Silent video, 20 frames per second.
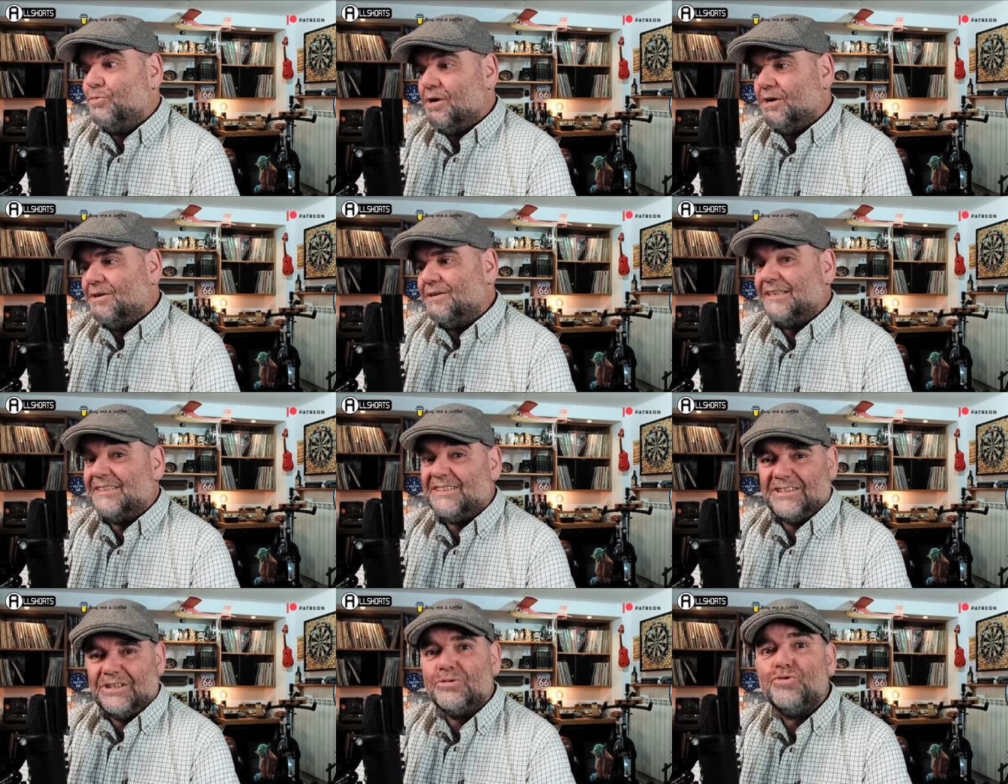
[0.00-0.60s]

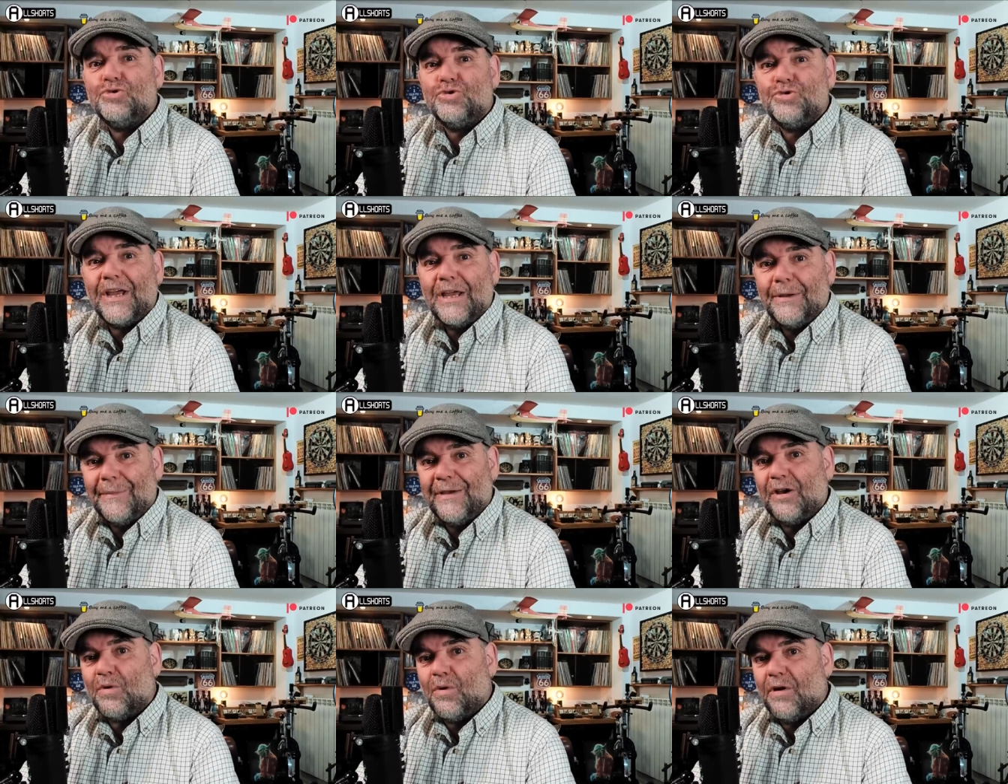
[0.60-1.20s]
he's still
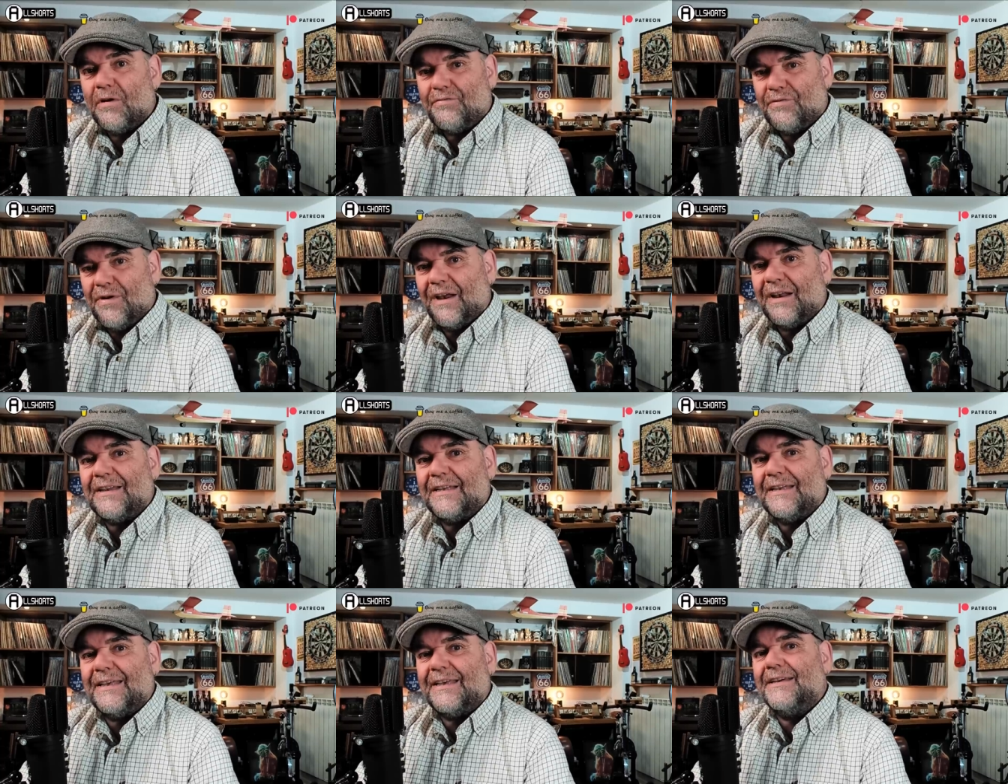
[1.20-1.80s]
dreaming, quite
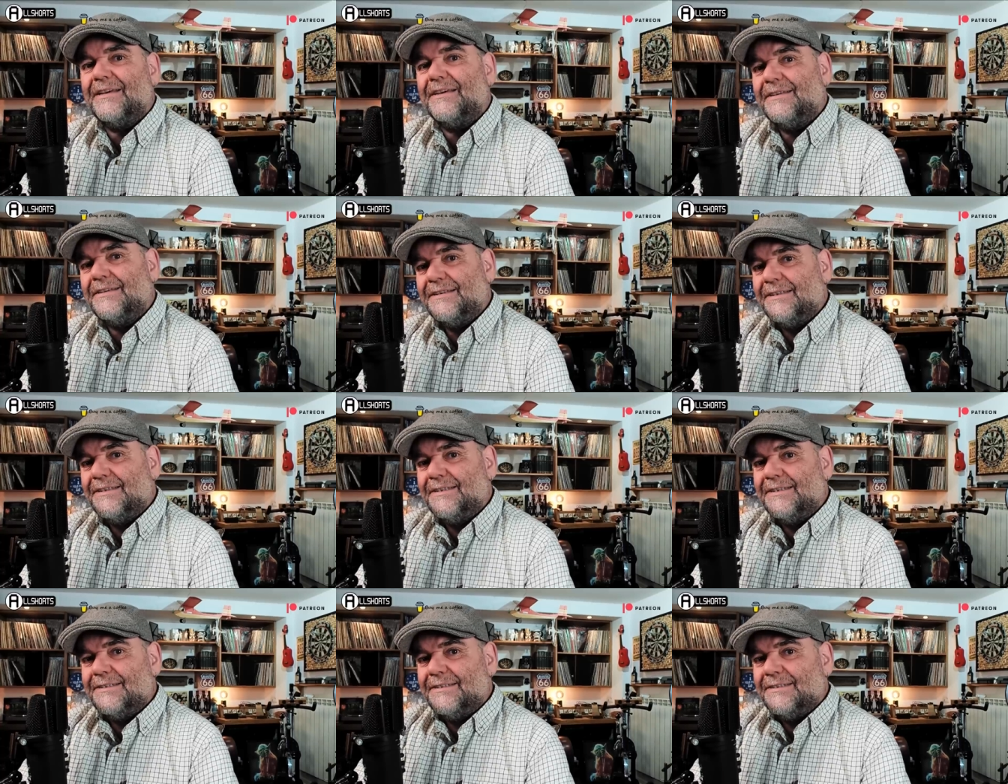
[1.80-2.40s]
frankly, yeah.
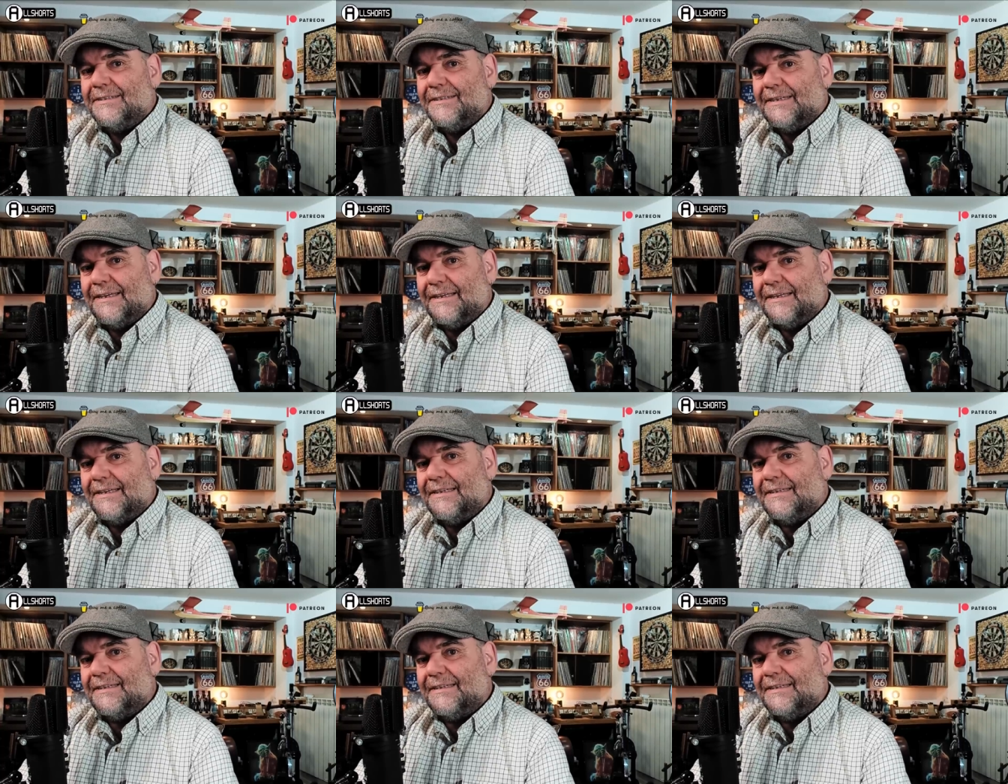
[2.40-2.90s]
Yeah,